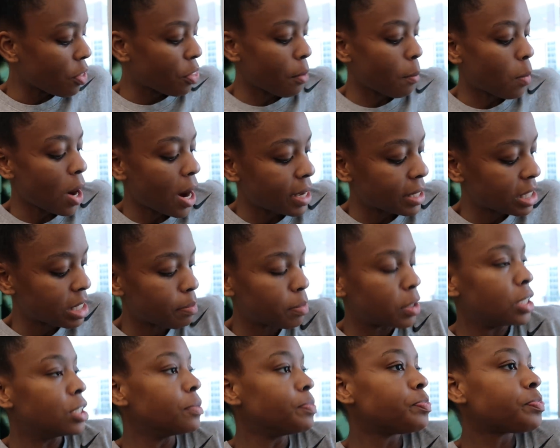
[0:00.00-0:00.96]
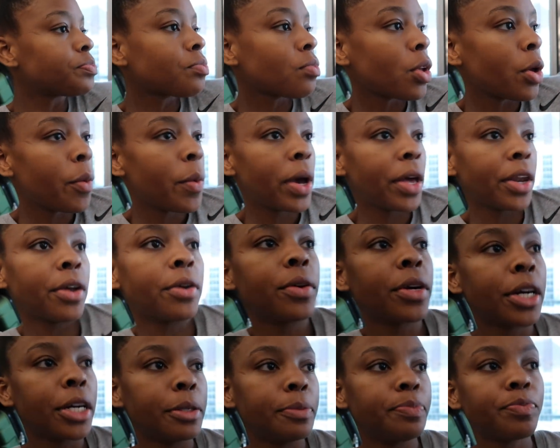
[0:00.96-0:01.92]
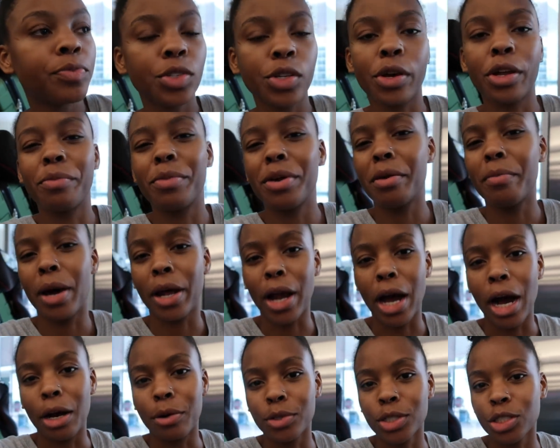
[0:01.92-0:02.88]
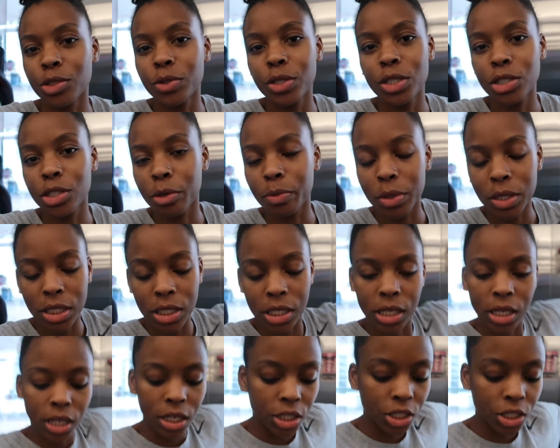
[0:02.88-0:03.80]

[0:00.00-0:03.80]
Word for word: The bride to be, we waiting on her. So it'll be about an hour. So we just gonna be sitting